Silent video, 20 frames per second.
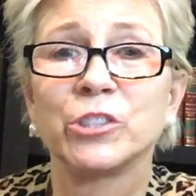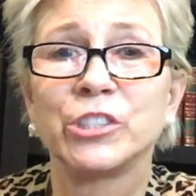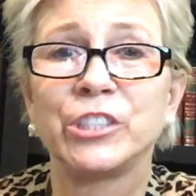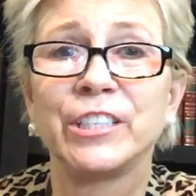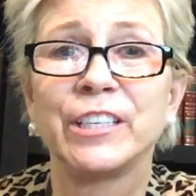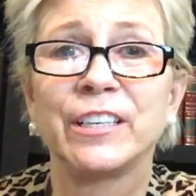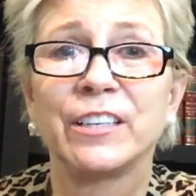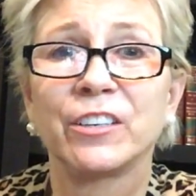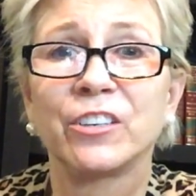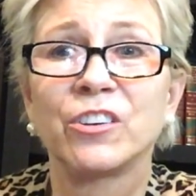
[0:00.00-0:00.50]
She
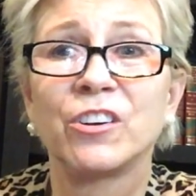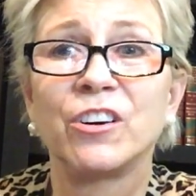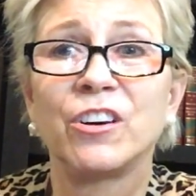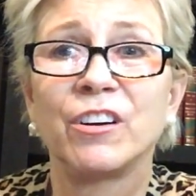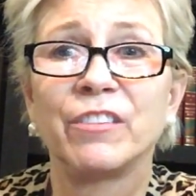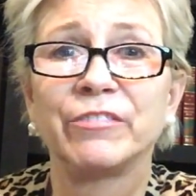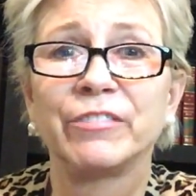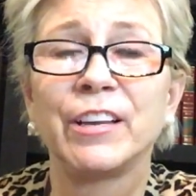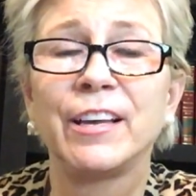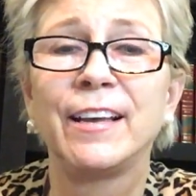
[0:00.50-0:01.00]
had a
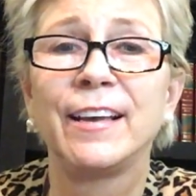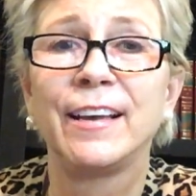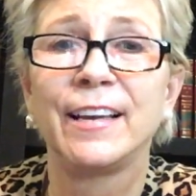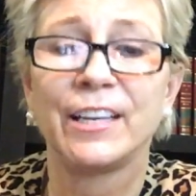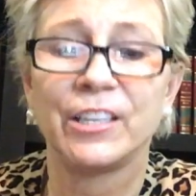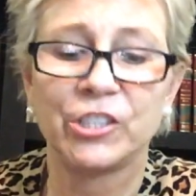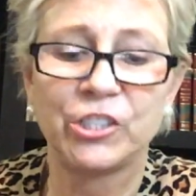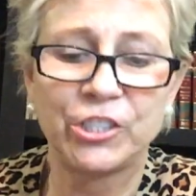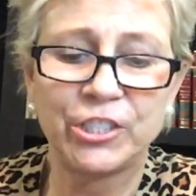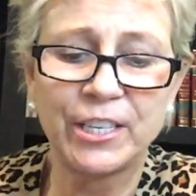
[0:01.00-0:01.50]
cough,
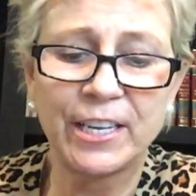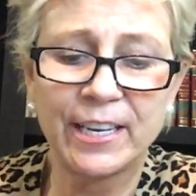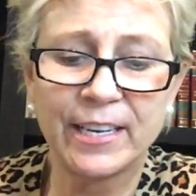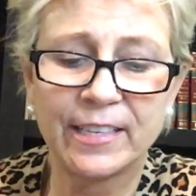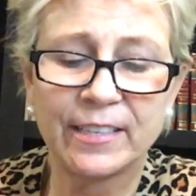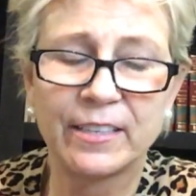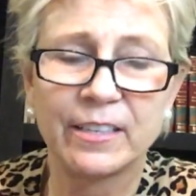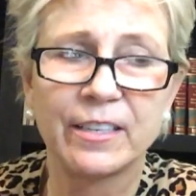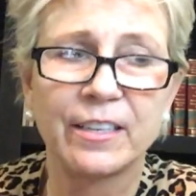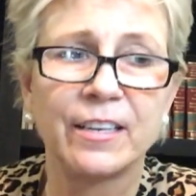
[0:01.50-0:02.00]
and she
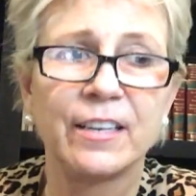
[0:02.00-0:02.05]
had